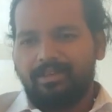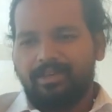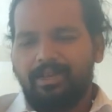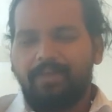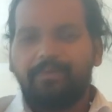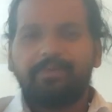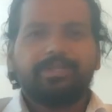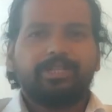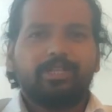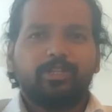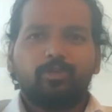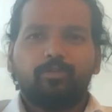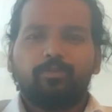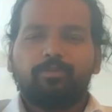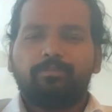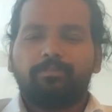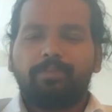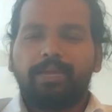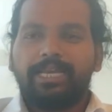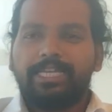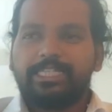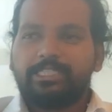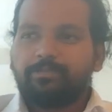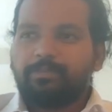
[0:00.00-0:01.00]
I will tell you
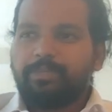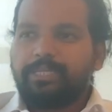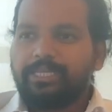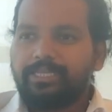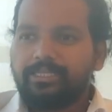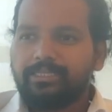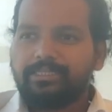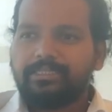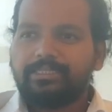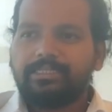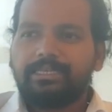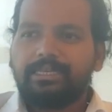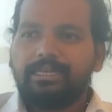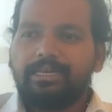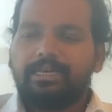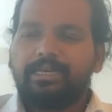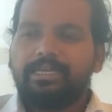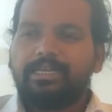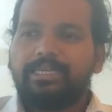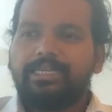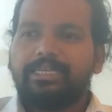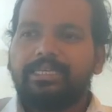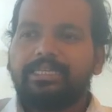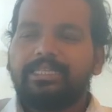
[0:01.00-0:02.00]
my experience.
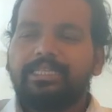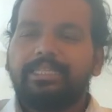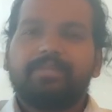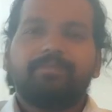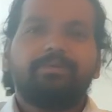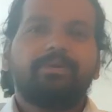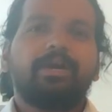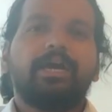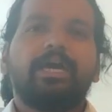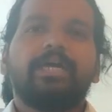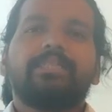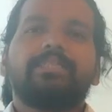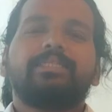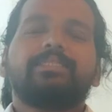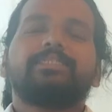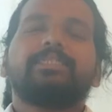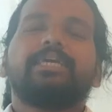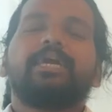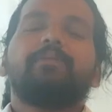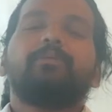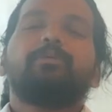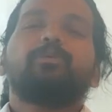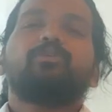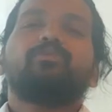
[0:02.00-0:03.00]
I never had this
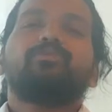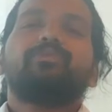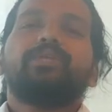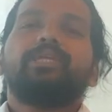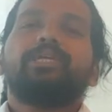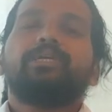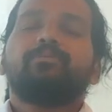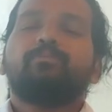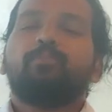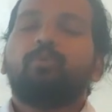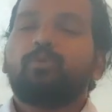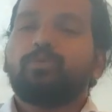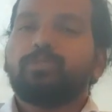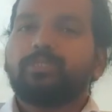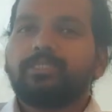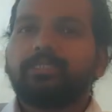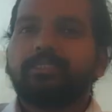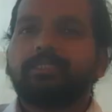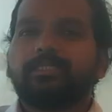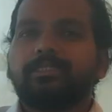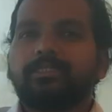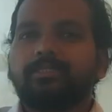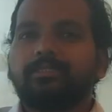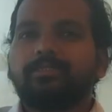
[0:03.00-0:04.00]
habit of reading
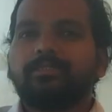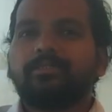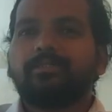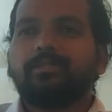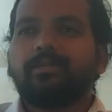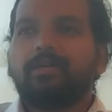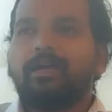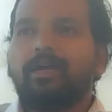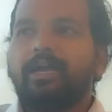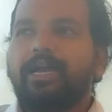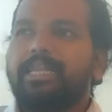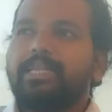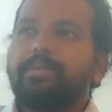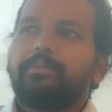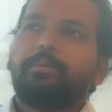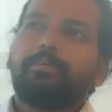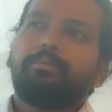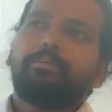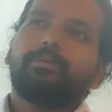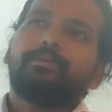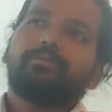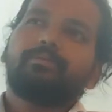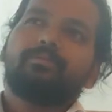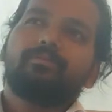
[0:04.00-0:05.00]
books. I
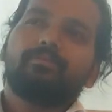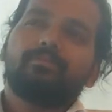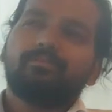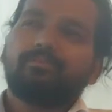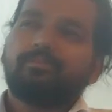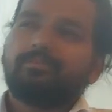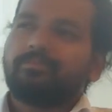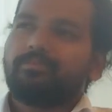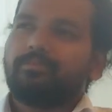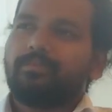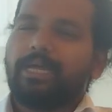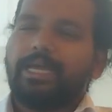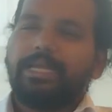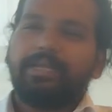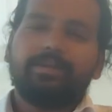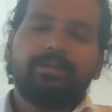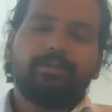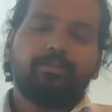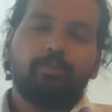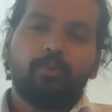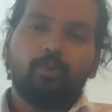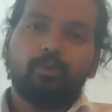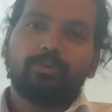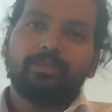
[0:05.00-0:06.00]
remember I read
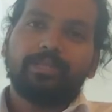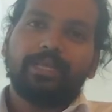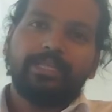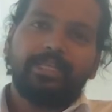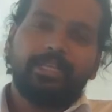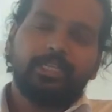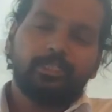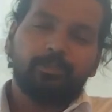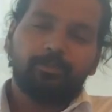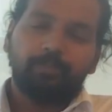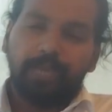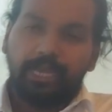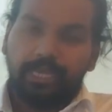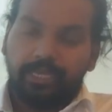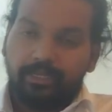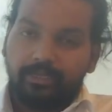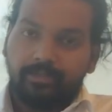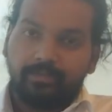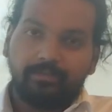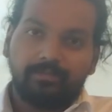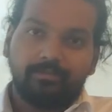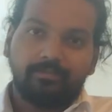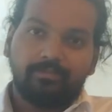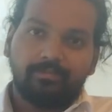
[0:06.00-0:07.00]
a book 10 years back.
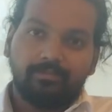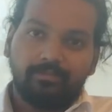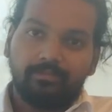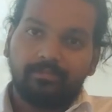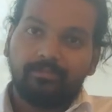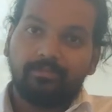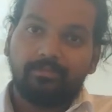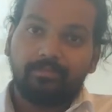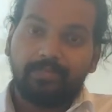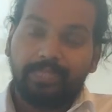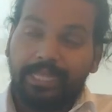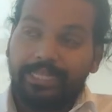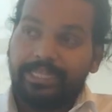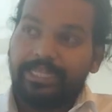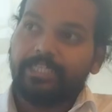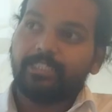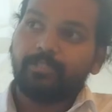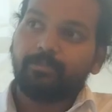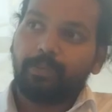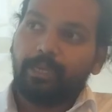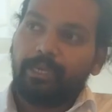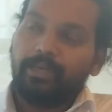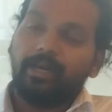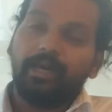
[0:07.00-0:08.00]
10
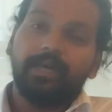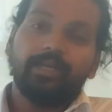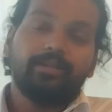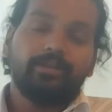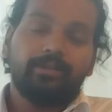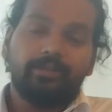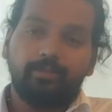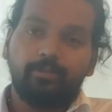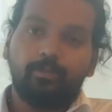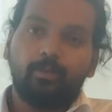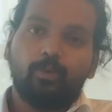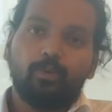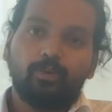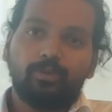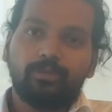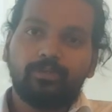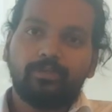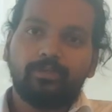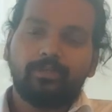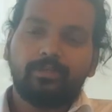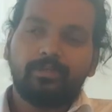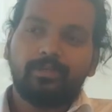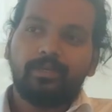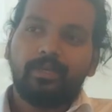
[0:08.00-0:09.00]
years back, I read a book.
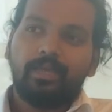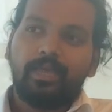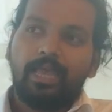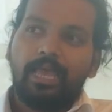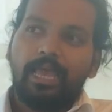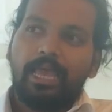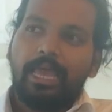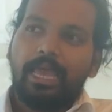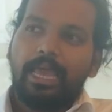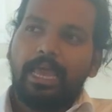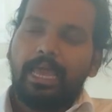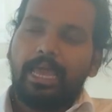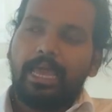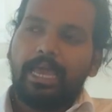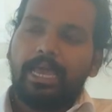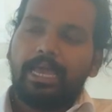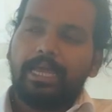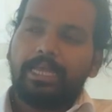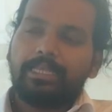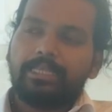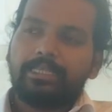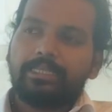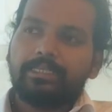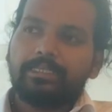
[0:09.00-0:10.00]

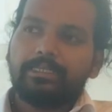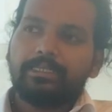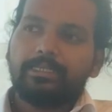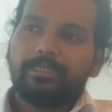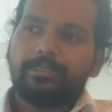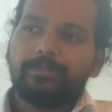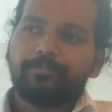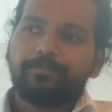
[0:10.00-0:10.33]
And